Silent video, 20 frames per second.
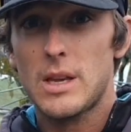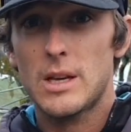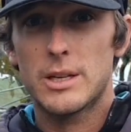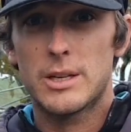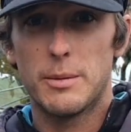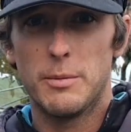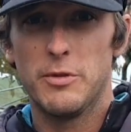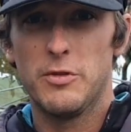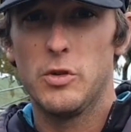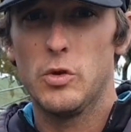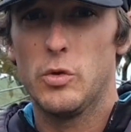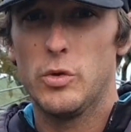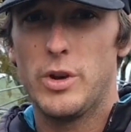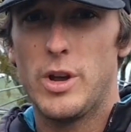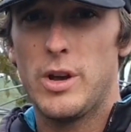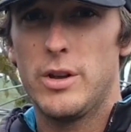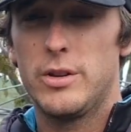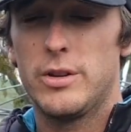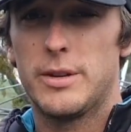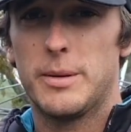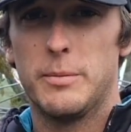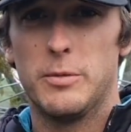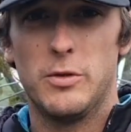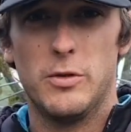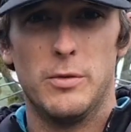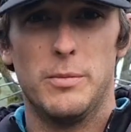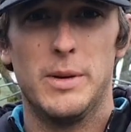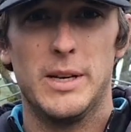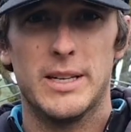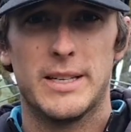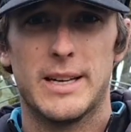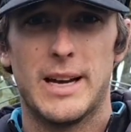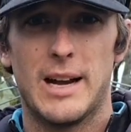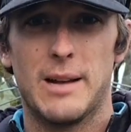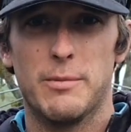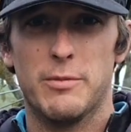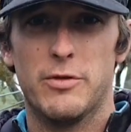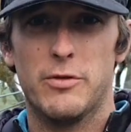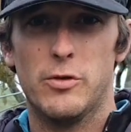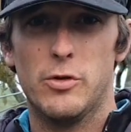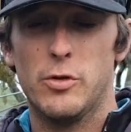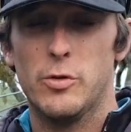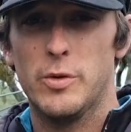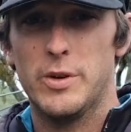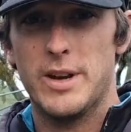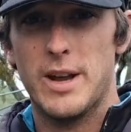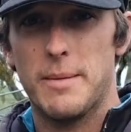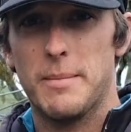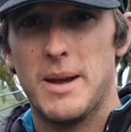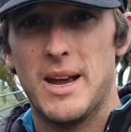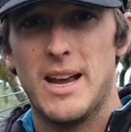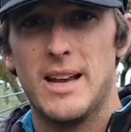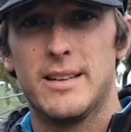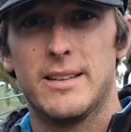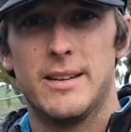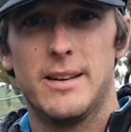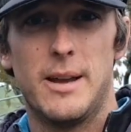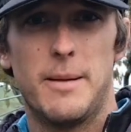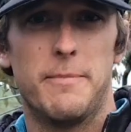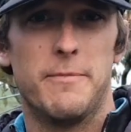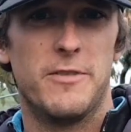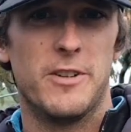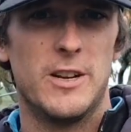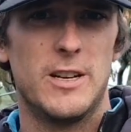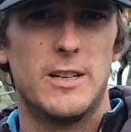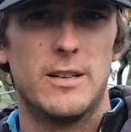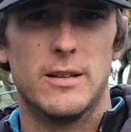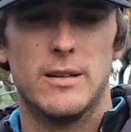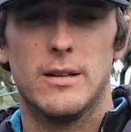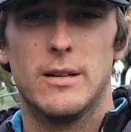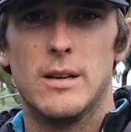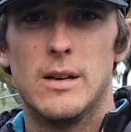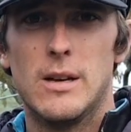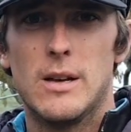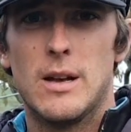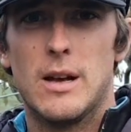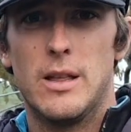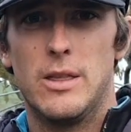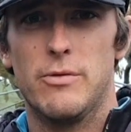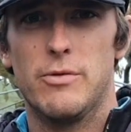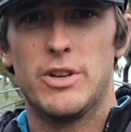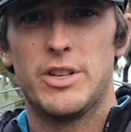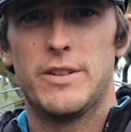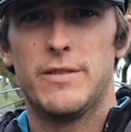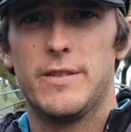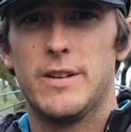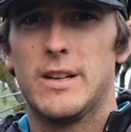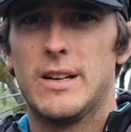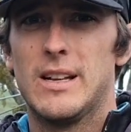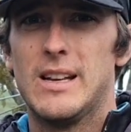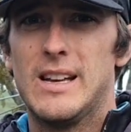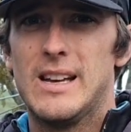some of you will know, some of you have been sailing before with numb hands and numb feet and the rest of it.